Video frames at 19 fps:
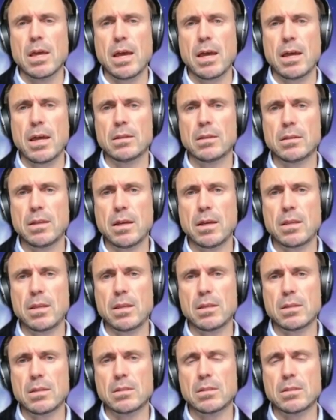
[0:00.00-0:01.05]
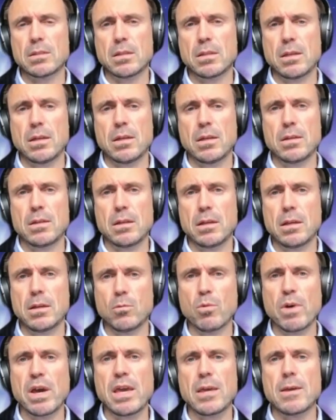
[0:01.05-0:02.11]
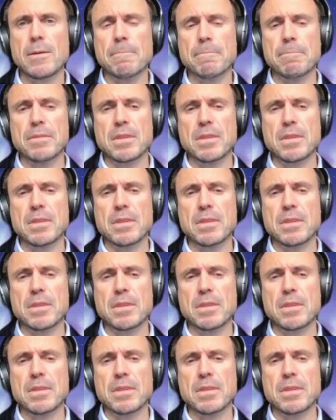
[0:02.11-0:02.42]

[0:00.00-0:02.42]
and that is in a way